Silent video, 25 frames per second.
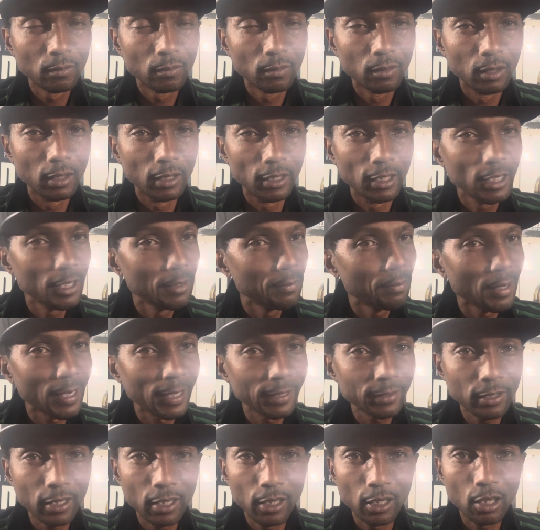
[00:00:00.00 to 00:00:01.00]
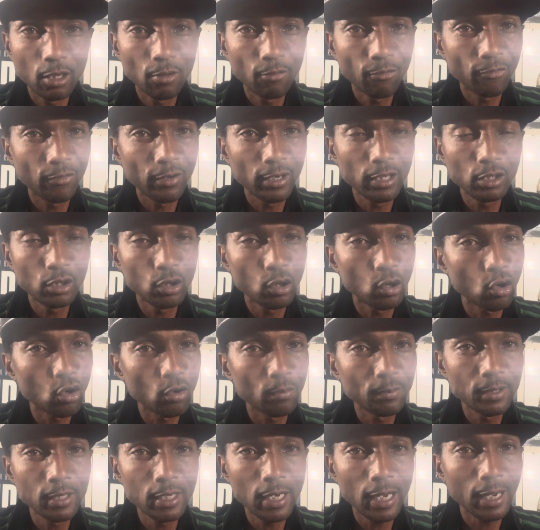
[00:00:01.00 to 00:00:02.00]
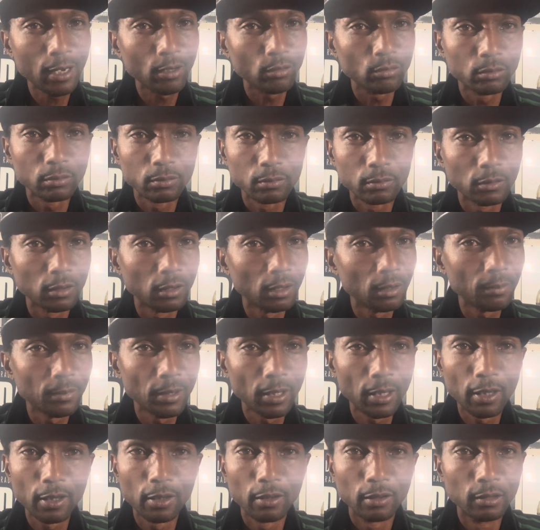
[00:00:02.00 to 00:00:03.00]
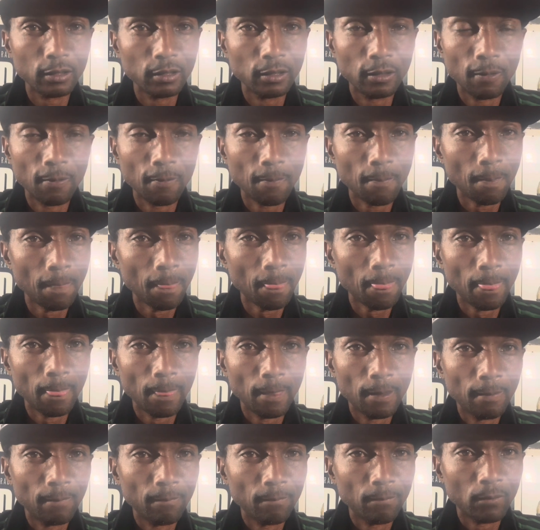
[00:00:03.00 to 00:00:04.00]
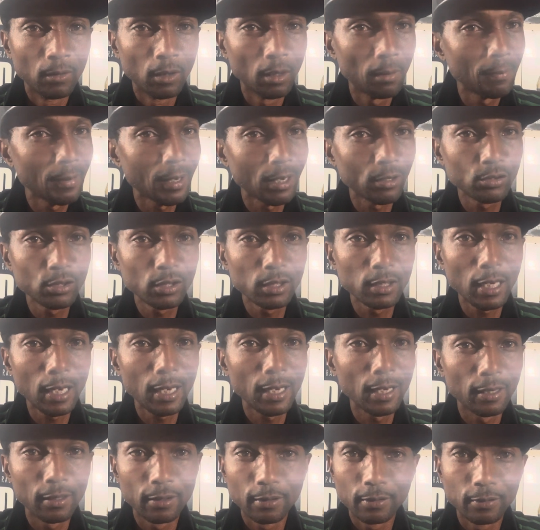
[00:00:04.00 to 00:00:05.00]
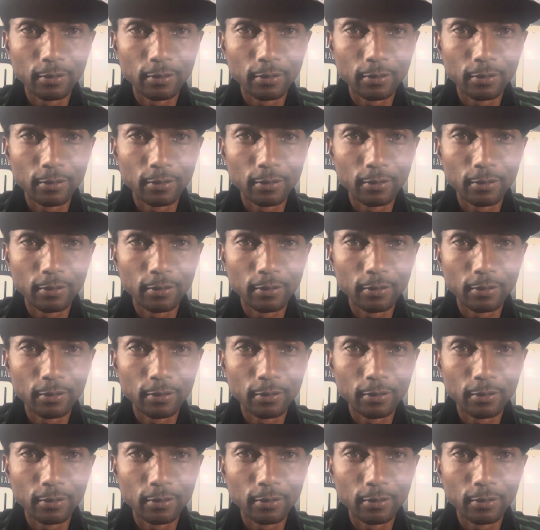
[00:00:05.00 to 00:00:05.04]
And anybody think I'm fake, call me out. I'm here. I'm outside.